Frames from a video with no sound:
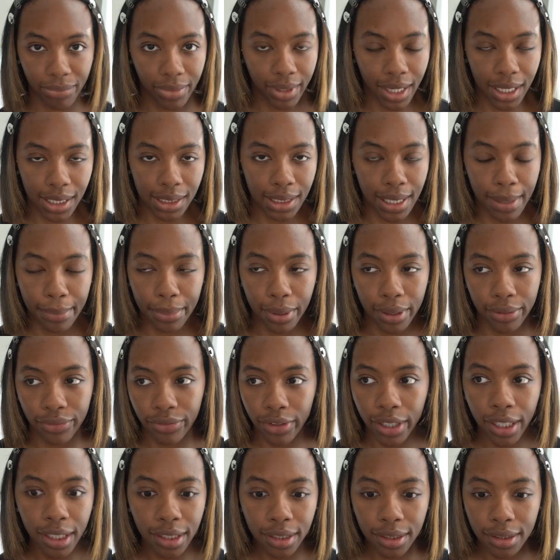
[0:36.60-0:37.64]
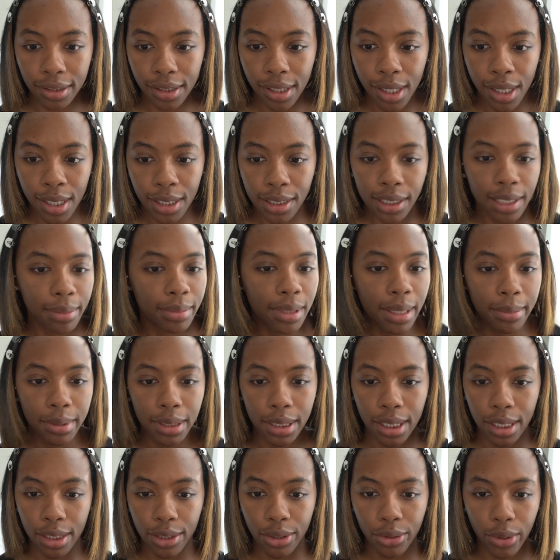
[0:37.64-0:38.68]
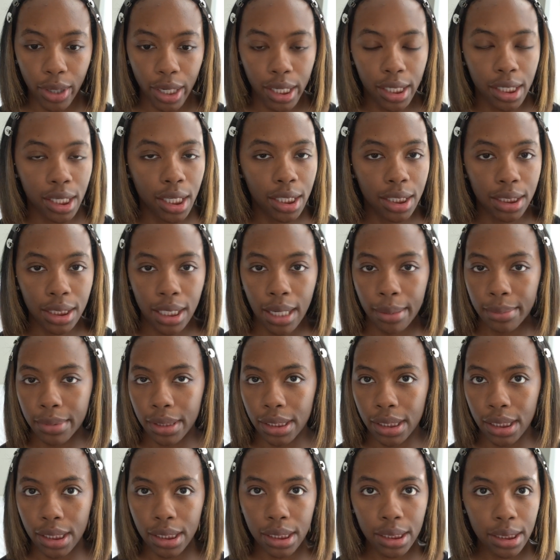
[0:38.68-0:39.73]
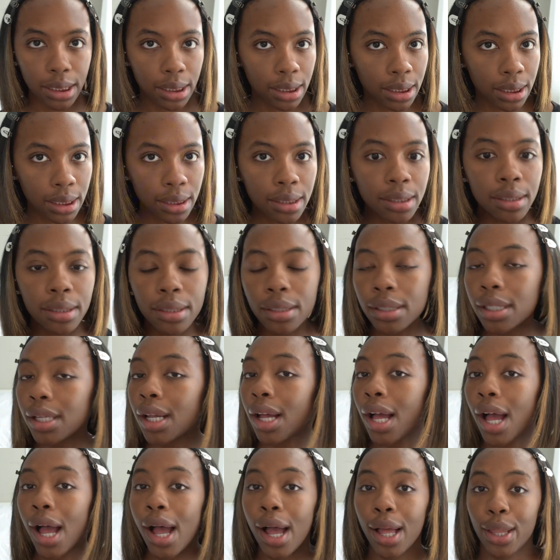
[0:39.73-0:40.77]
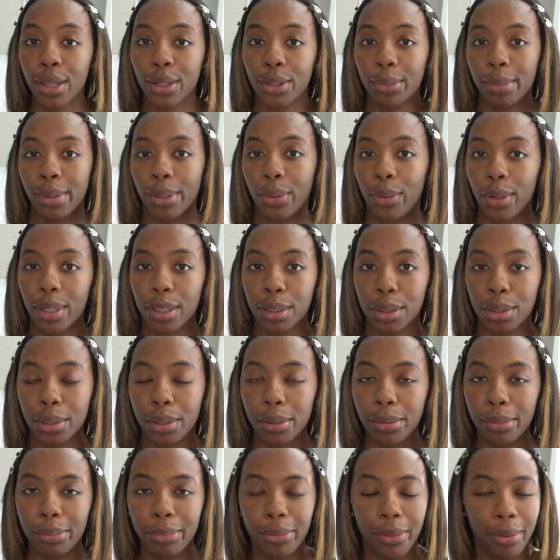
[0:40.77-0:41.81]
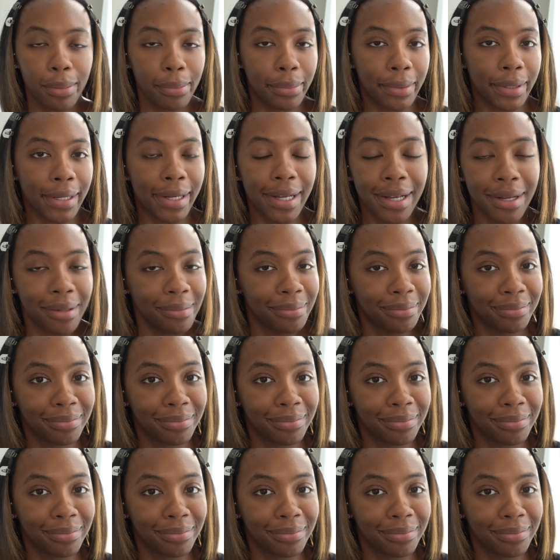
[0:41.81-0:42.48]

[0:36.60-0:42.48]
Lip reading: It's not perfect. Sometimes it looks great, other times it looks a little bit questionable, but